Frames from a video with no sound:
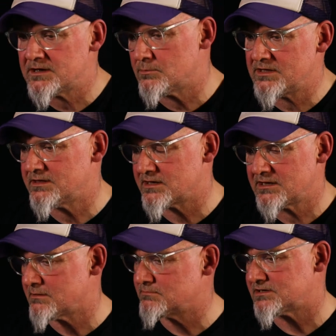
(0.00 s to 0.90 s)
a wee thing
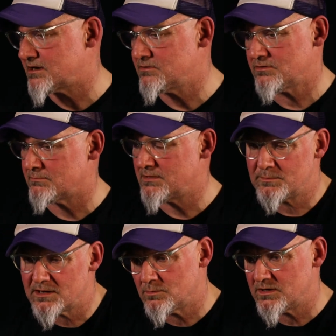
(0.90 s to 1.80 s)
comes out, or
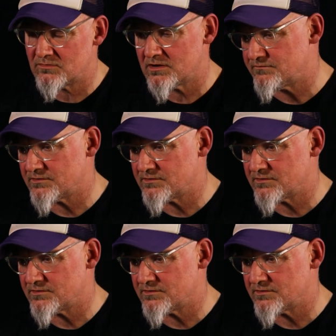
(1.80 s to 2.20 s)
maybe a wee riff